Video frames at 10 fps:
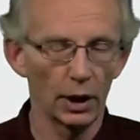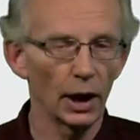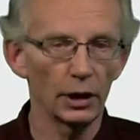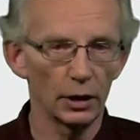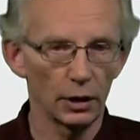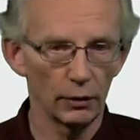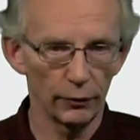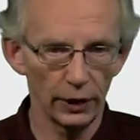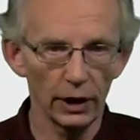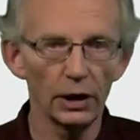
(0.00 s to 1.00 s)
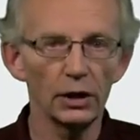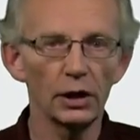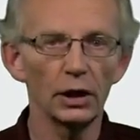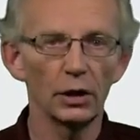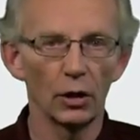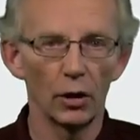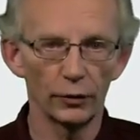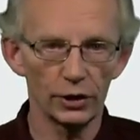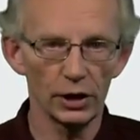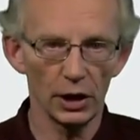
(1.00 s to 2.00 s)
And the validity of
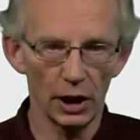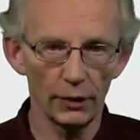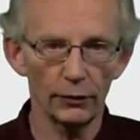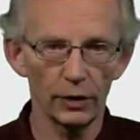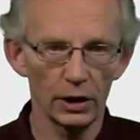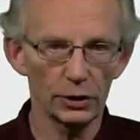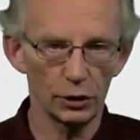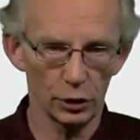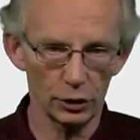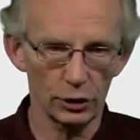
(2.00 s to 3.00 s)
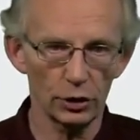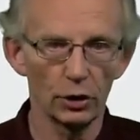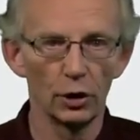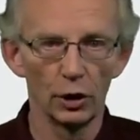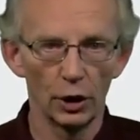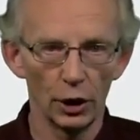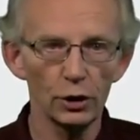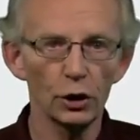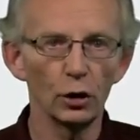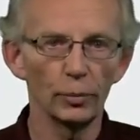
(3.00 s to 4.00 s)
a CNF is just
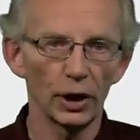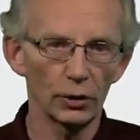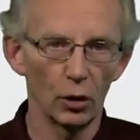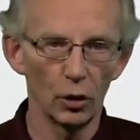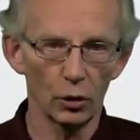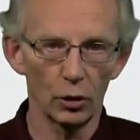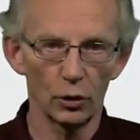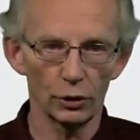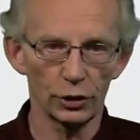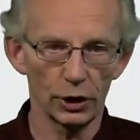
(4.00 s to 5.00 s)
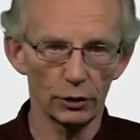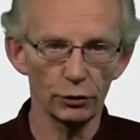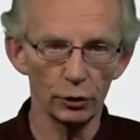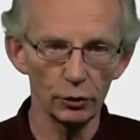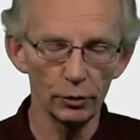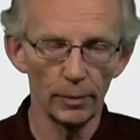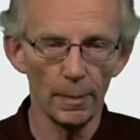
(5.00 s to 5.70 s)
assume that all clauses are true,